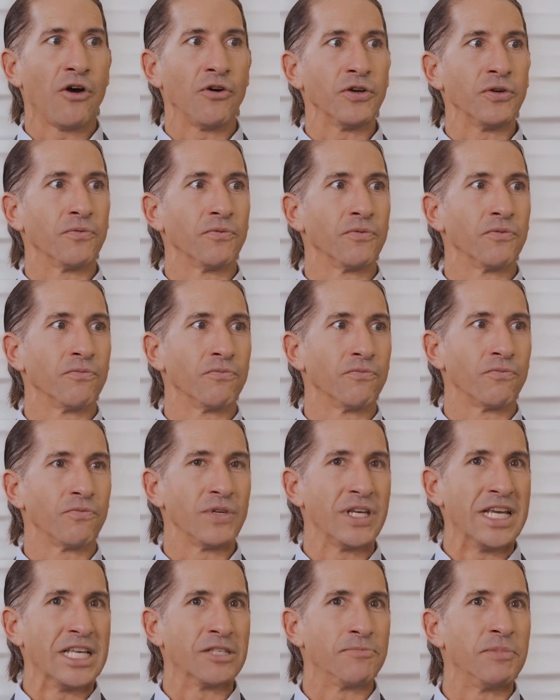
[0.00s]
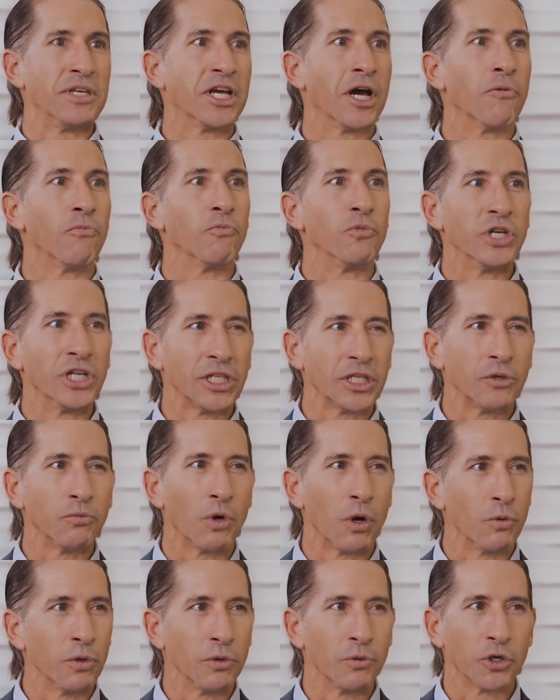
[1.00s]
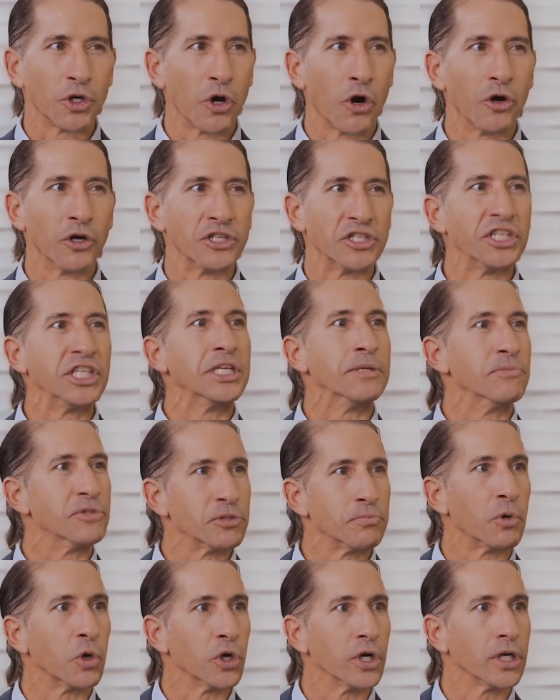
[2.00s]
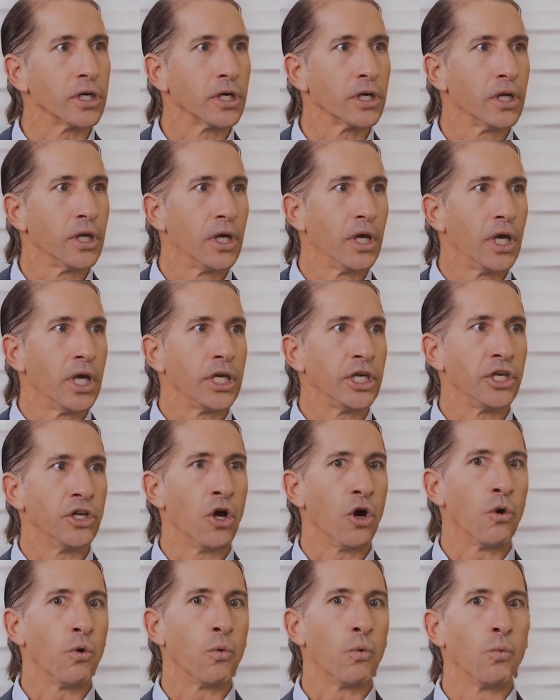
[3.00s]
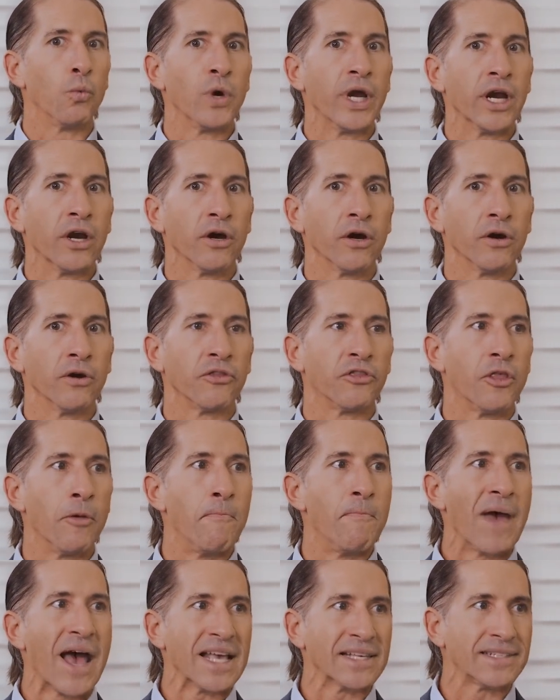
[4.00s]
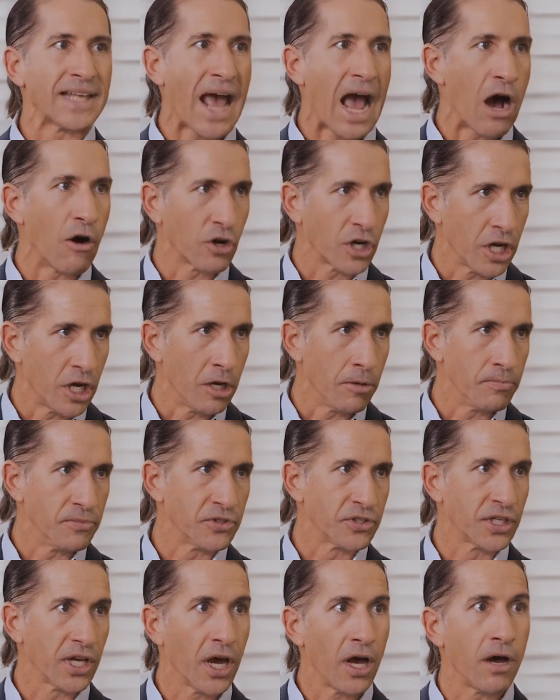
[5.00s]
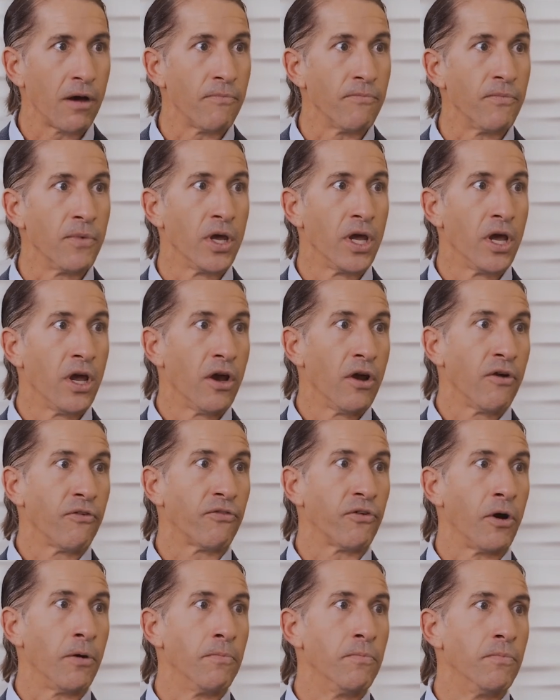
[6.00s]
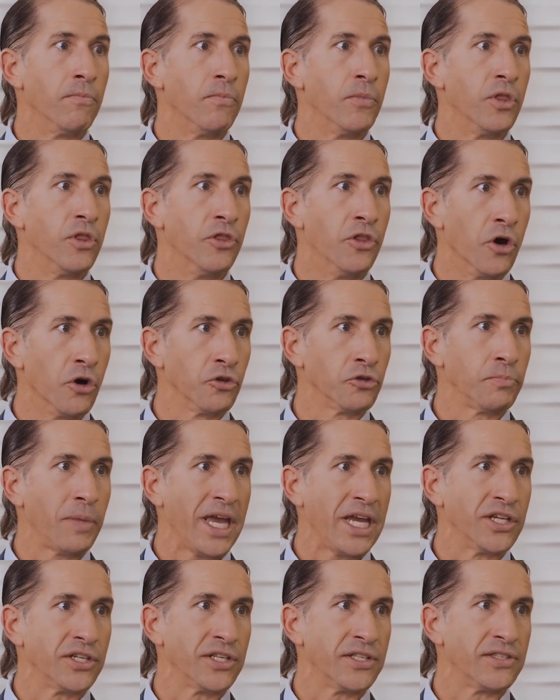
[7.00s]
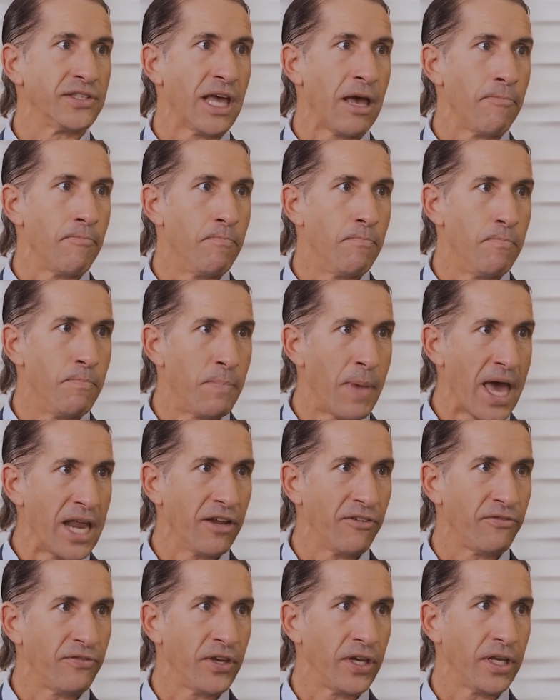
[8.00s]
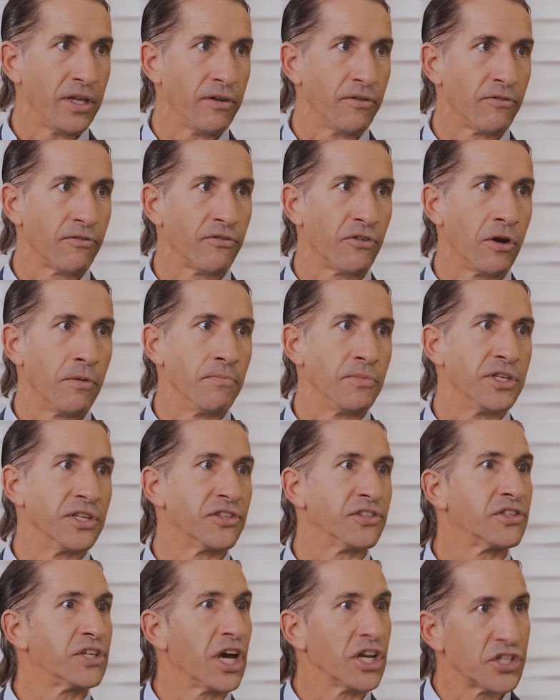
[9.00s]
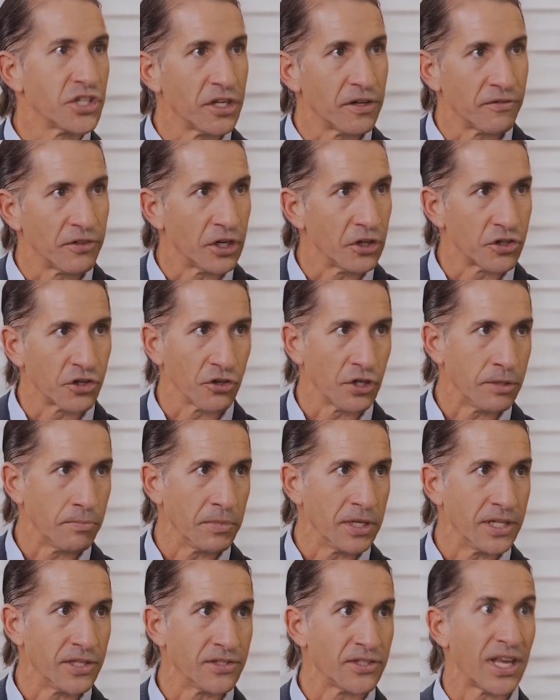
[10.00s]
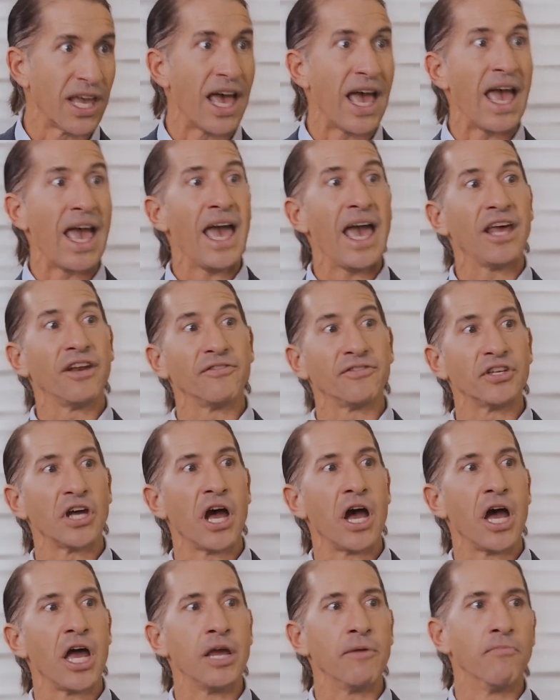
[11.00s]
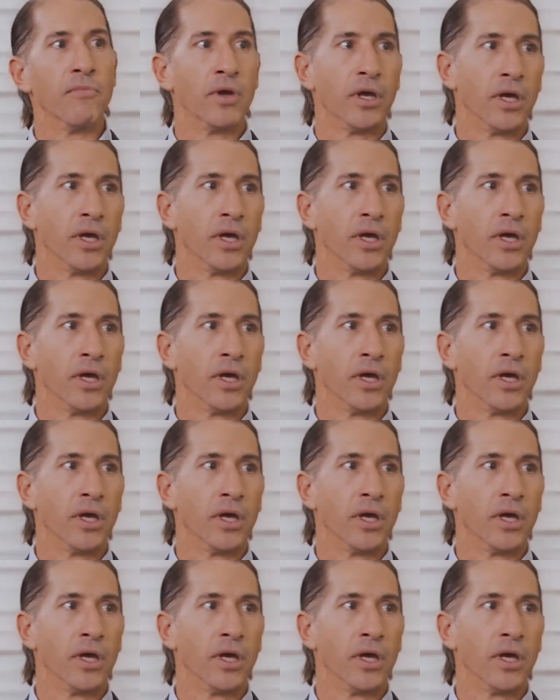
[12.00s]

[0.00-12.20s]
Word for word: it it's become really what we would call a team sport, you know, where the best outcomes come from those patients that benefit from discussion of their treatments ahead of time